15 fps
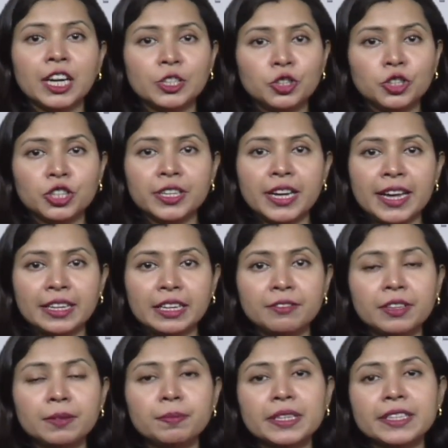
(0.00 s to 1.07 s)
culture, and
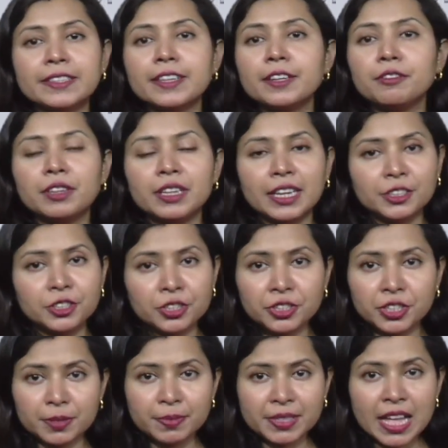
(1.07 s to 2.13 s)
even personal
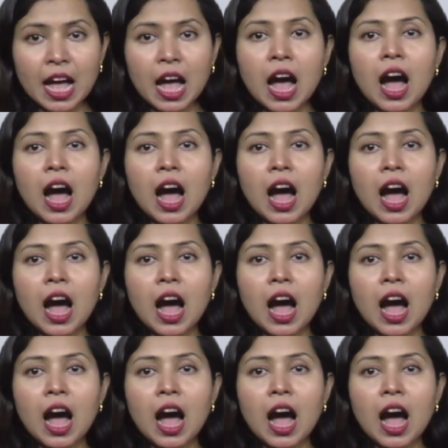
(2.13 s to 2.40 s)
relationships